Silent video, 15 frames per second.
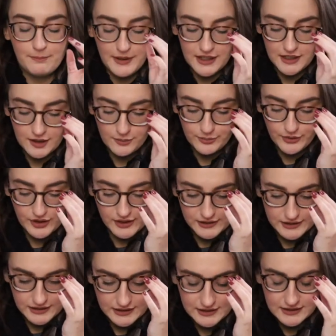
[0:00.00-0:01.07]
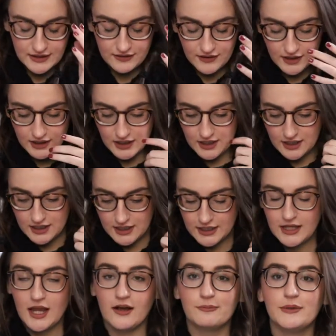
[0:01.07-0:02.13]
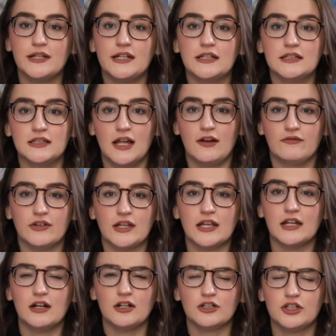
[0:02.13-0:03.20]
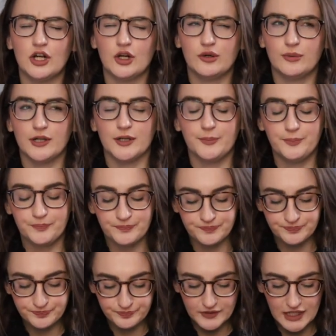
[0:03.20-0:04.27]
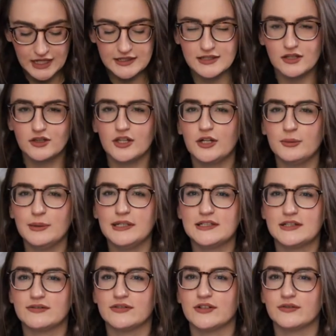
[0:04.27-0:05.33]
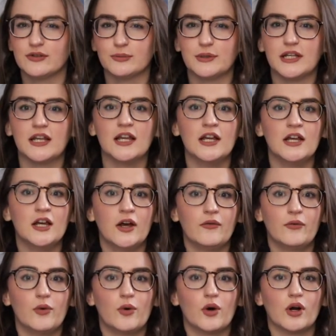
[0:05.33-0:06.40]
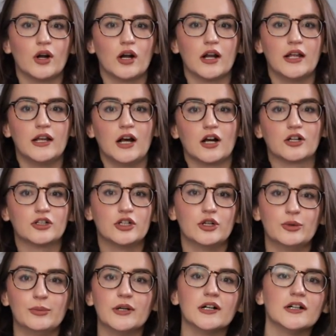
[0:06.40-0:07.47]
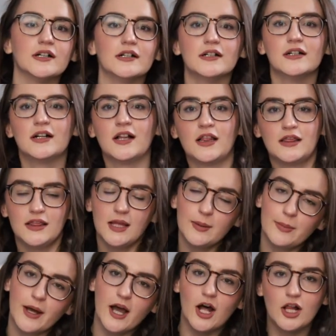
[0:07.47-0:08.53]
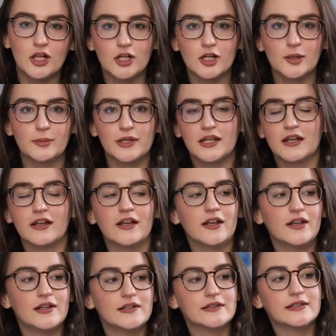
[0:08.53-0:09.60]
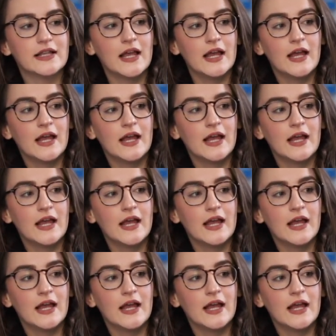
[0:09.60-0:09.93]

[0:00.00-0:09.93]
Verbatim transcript: makeup product that I have been loving in October is a little bit different for me for an October lip color because